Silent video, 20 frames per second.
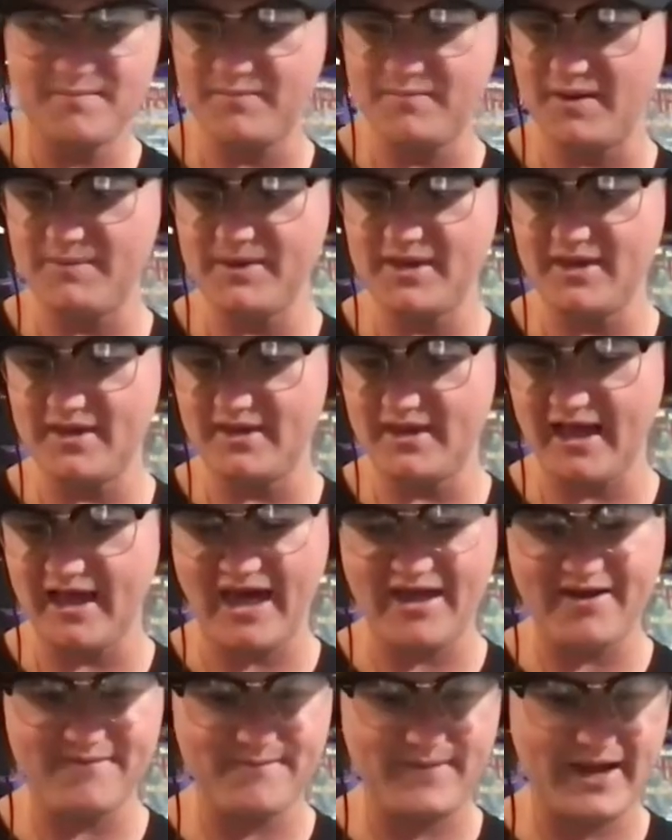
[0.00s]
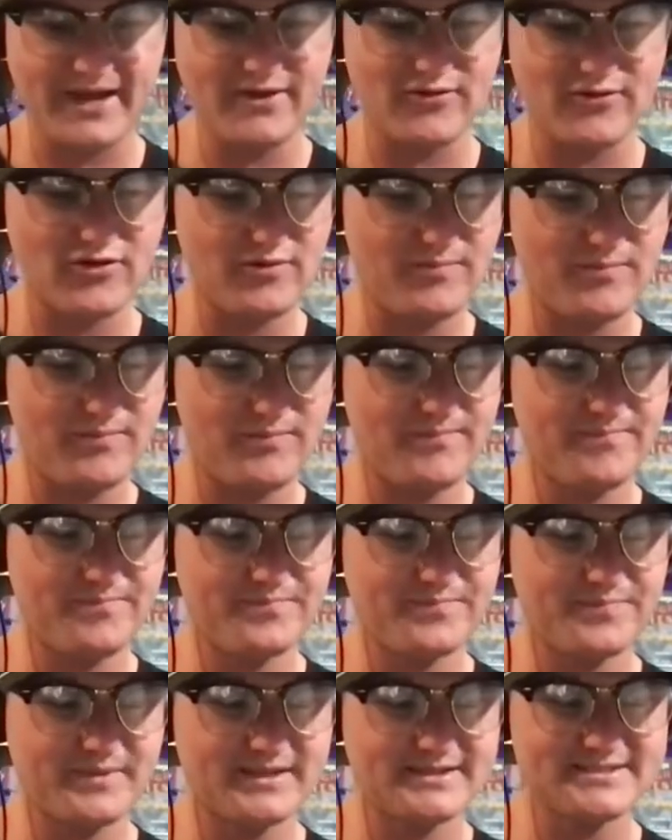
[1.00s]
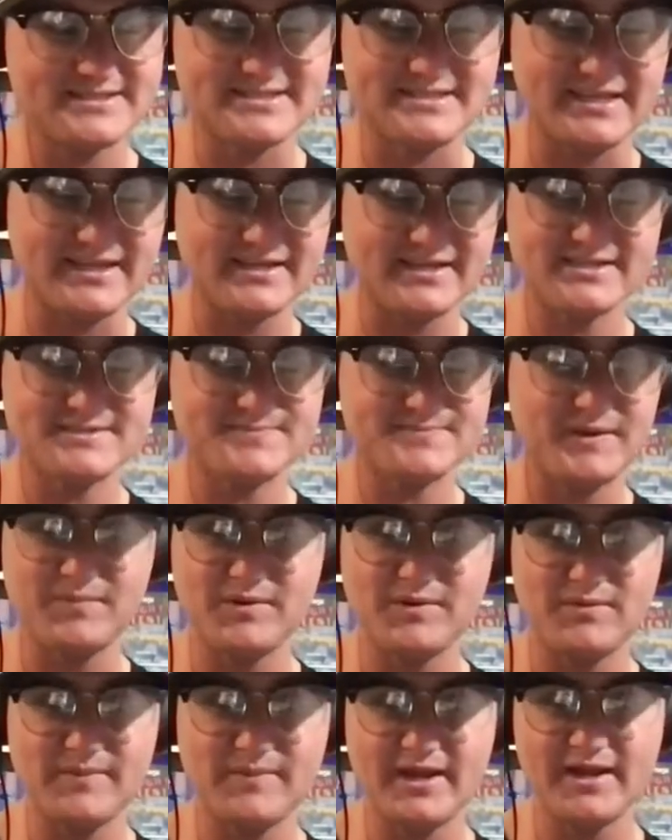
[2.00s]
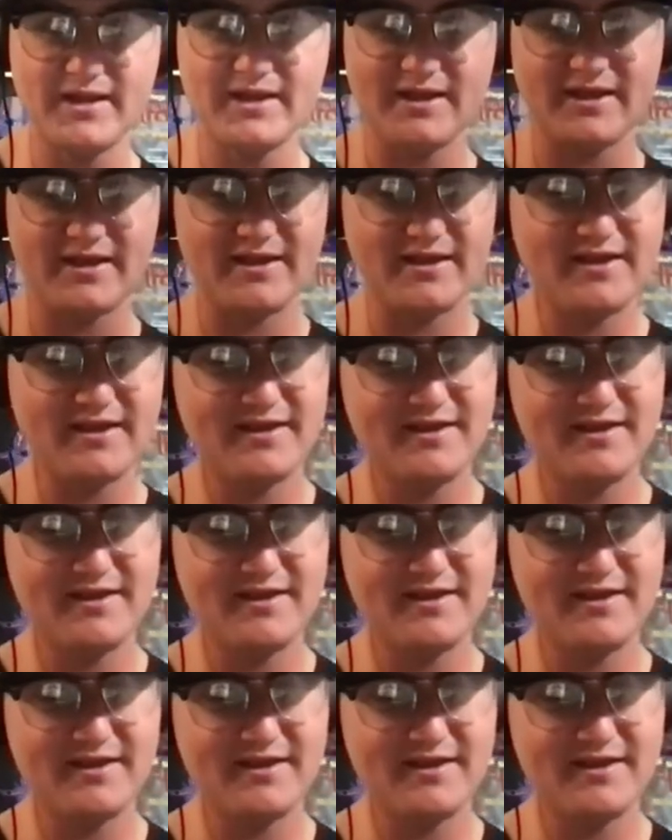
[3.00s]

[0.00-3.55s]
maybe out of my group, six people made it.